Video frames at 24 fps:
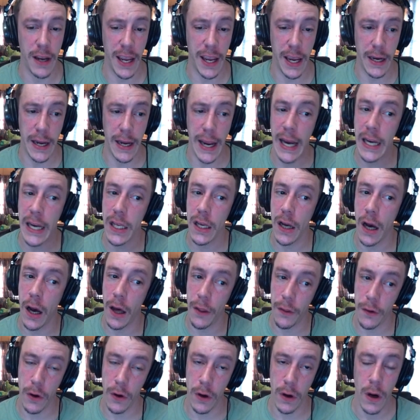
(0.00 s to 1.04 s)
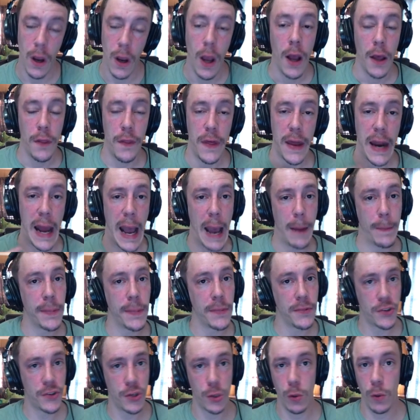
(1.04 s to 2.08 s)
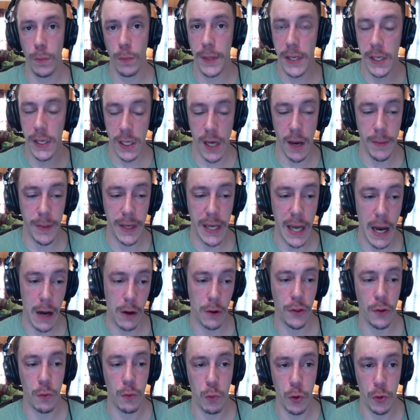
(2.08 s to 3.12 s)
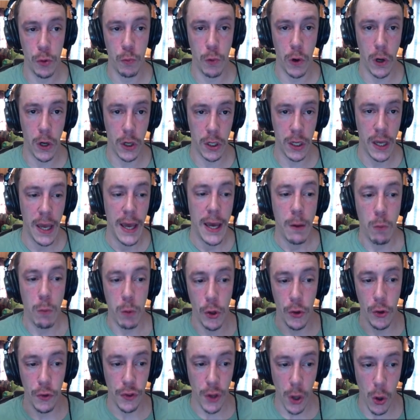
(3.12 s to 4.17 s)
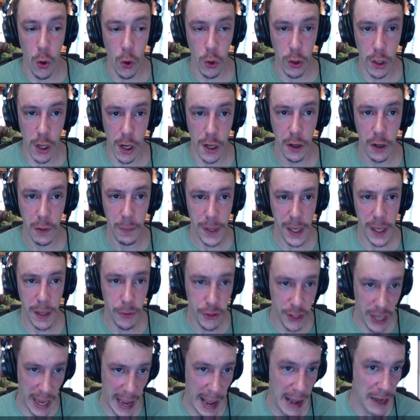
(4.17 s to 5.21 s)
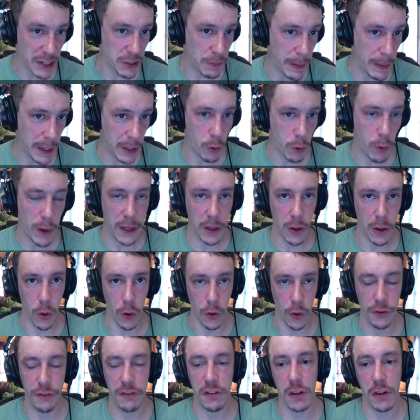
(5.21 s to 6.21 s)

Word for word: and any other that happen to be coming out of the woodwork will no longer be able to hash Bitcoin Gold.